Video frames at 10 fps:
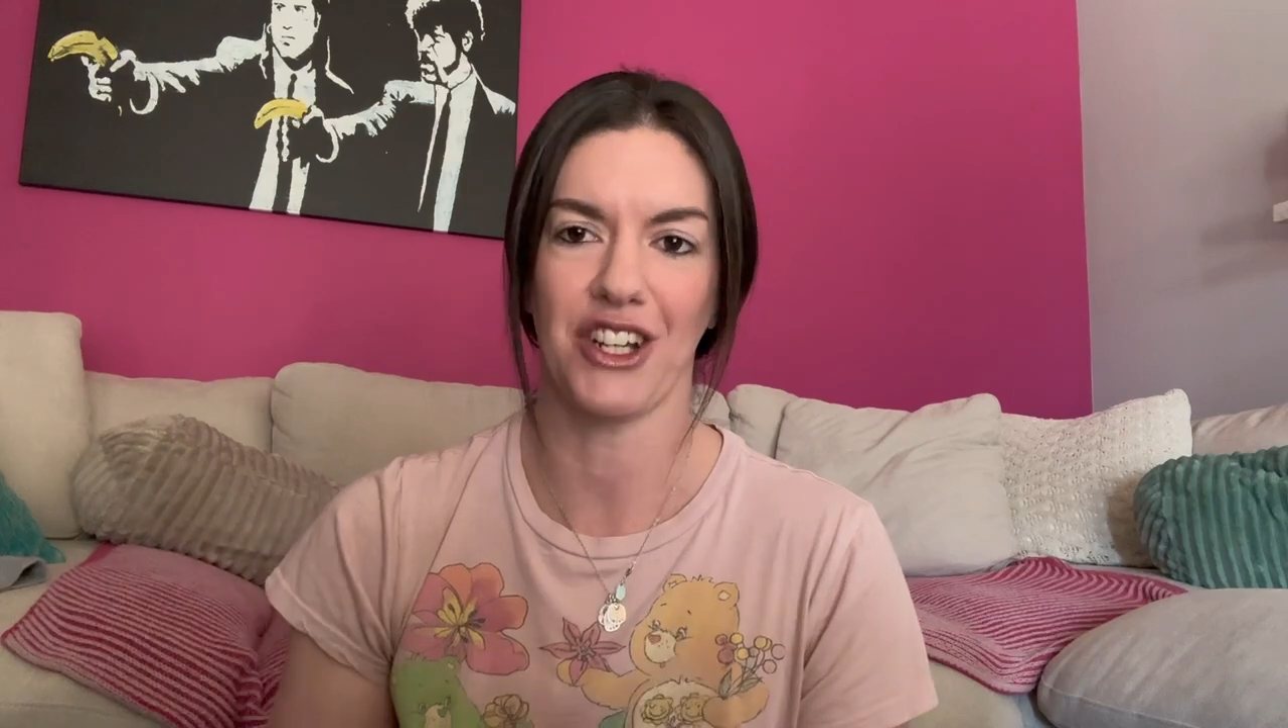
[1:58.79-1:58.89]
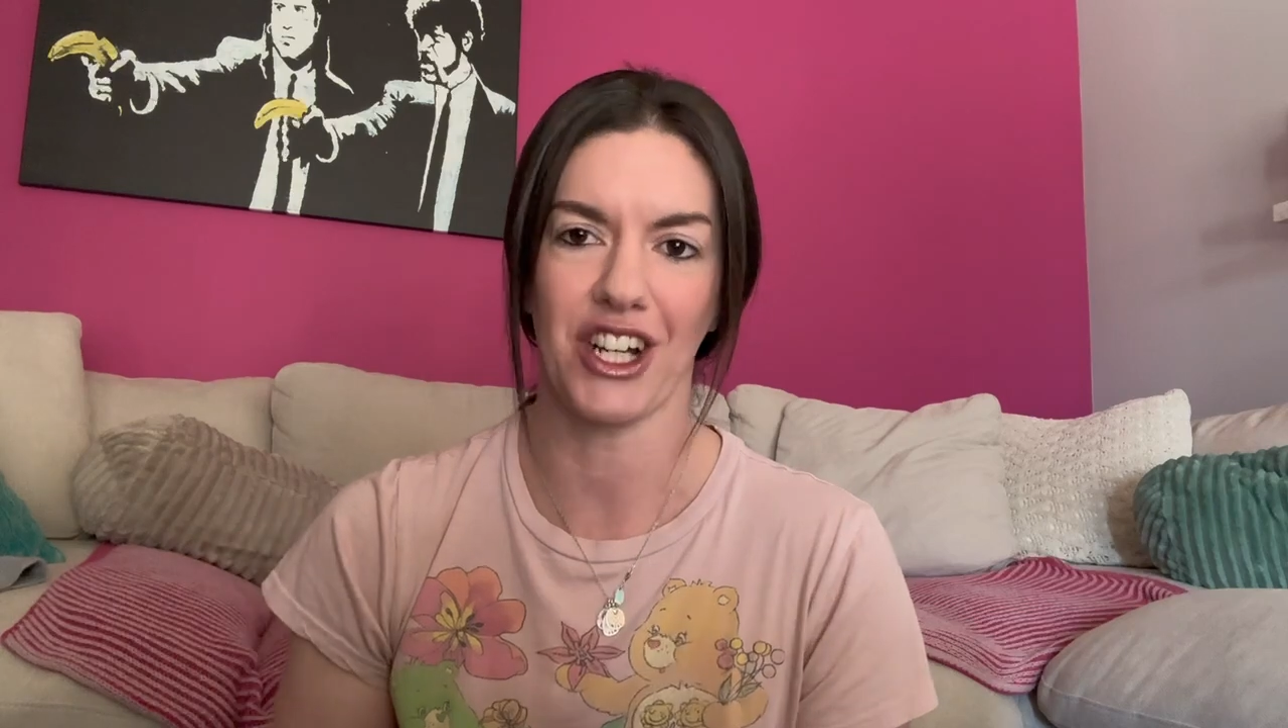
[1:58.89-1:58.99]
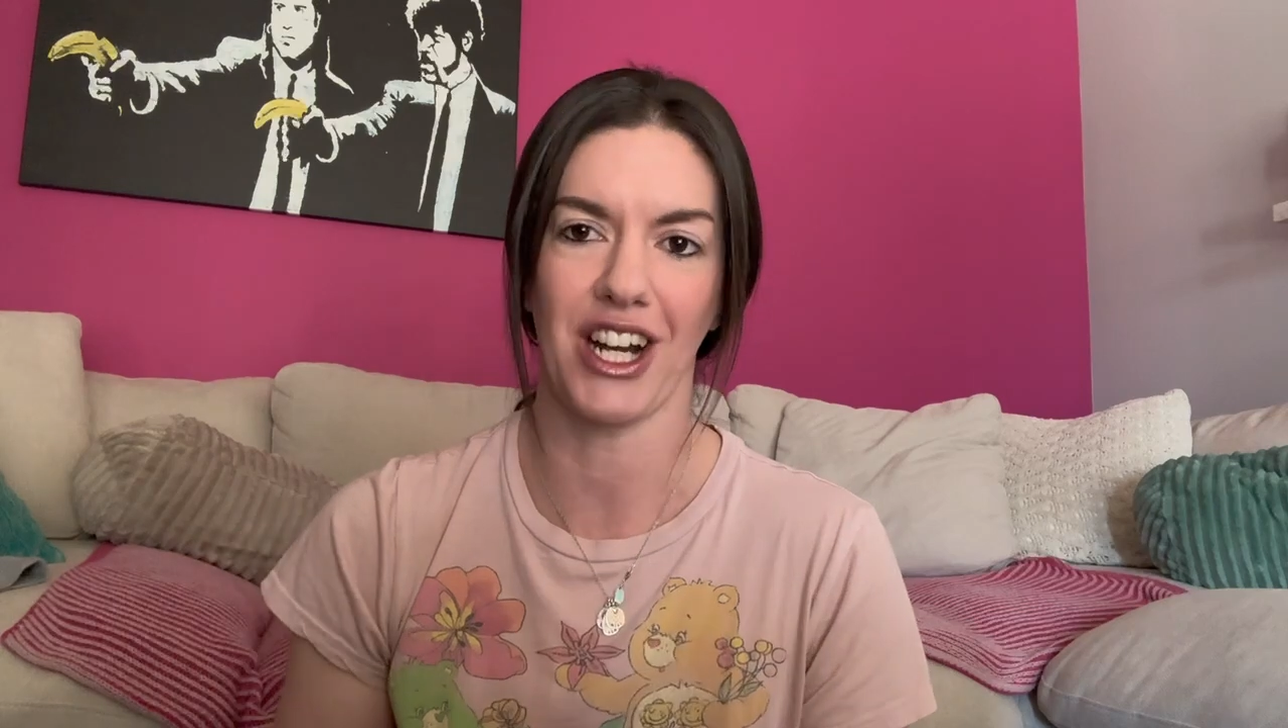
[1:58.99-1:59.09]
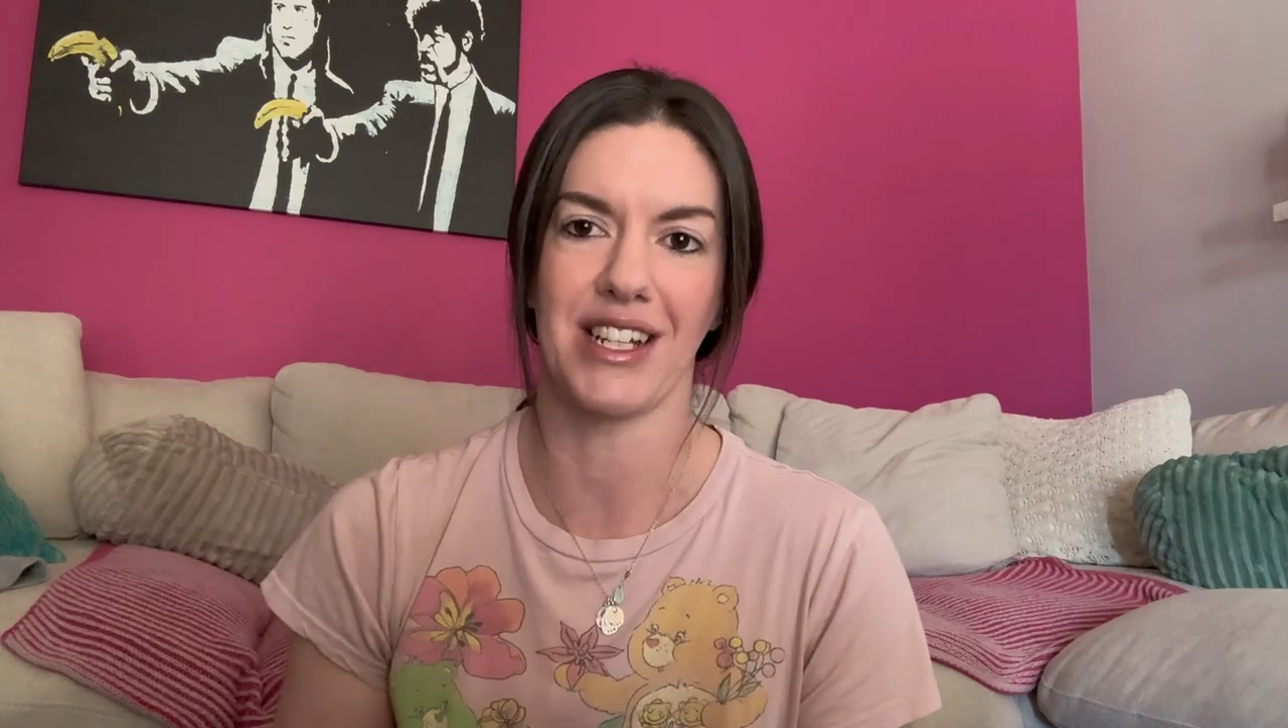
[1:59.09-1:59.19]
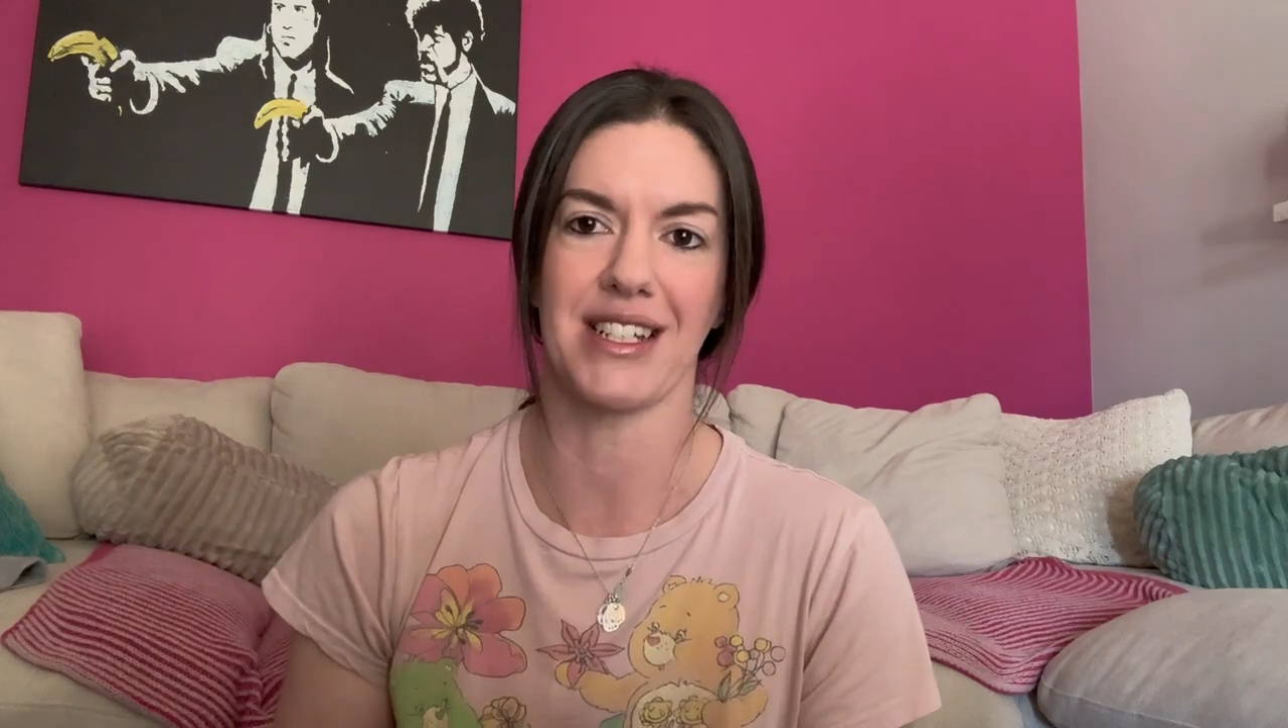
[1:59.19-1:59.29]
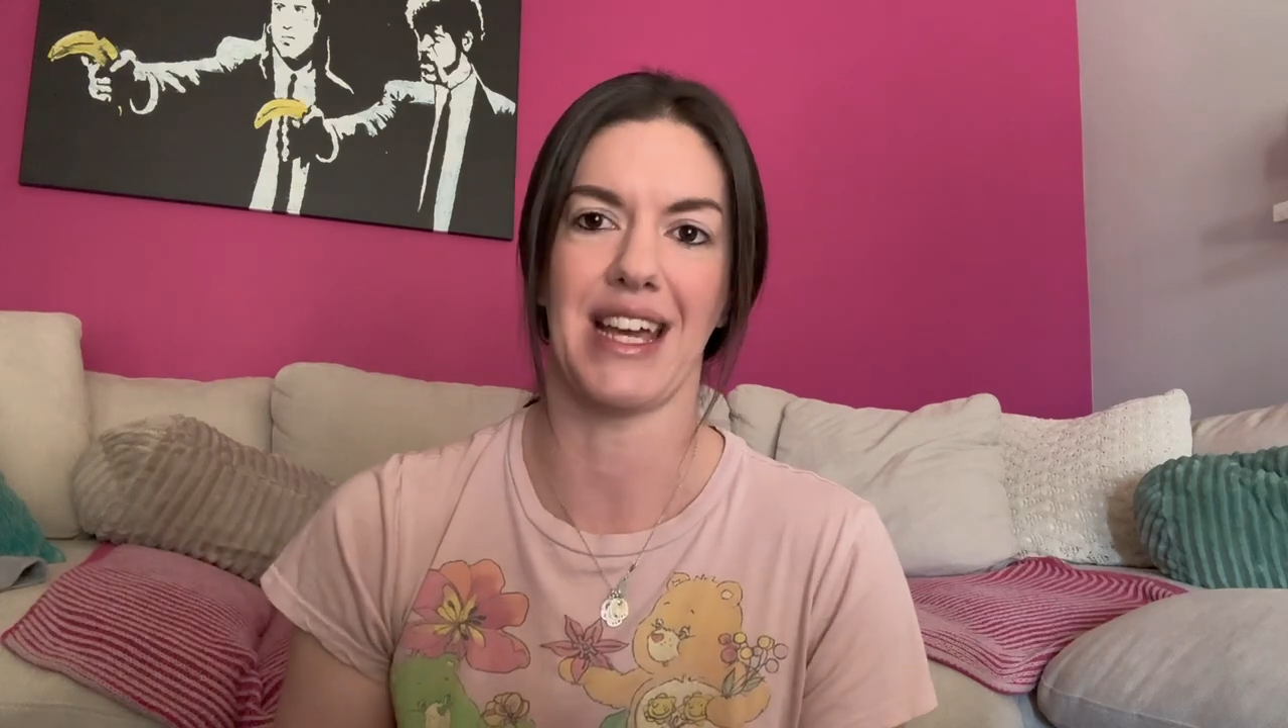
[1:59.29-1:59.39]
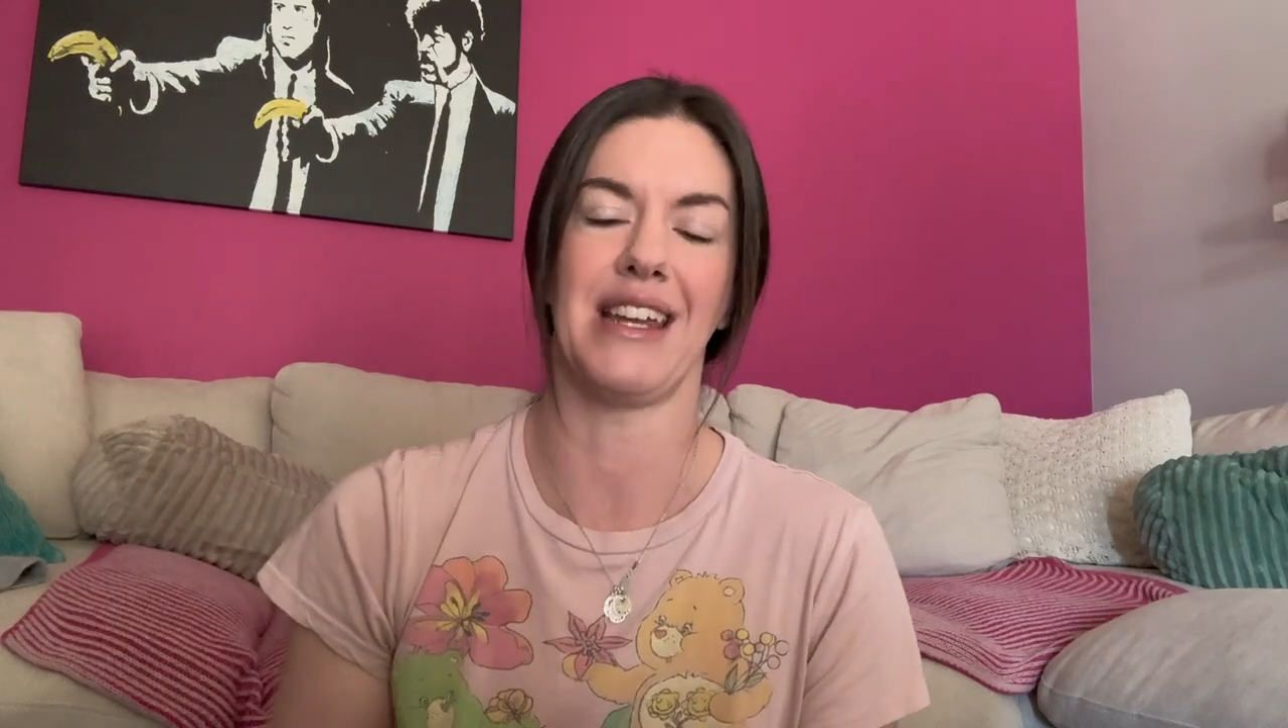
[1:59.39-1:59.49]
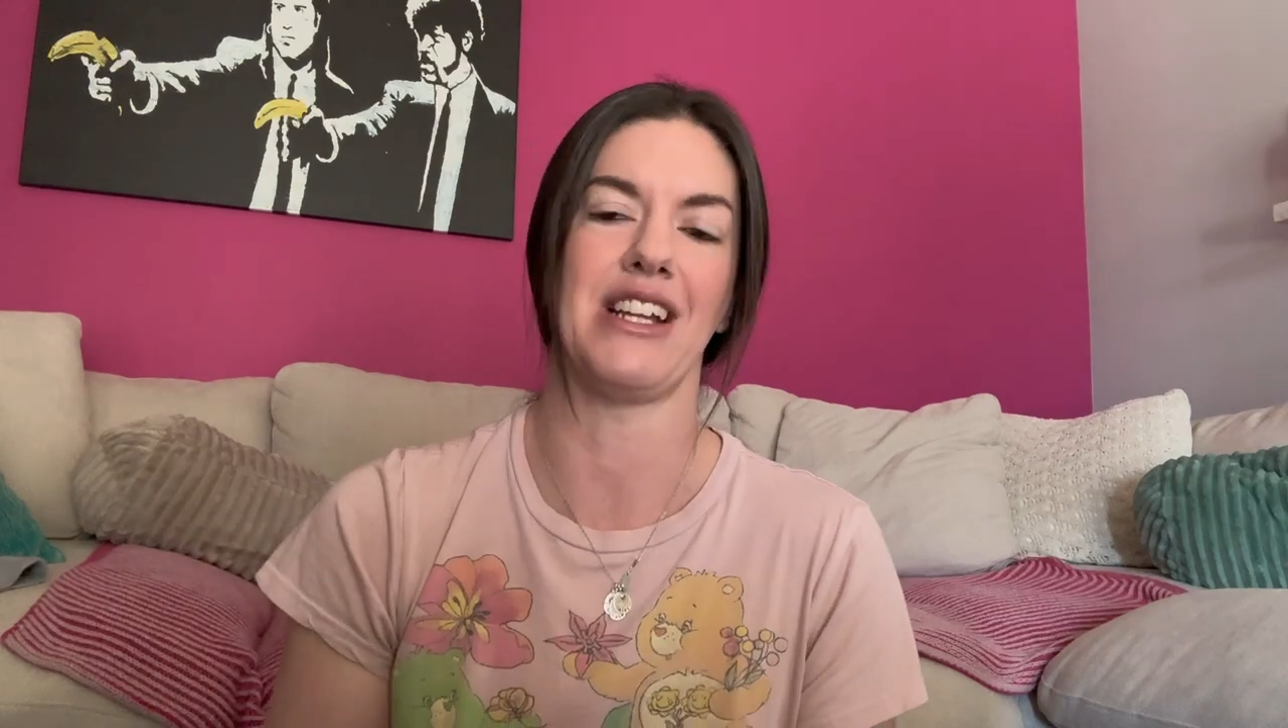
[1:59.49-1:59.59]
your content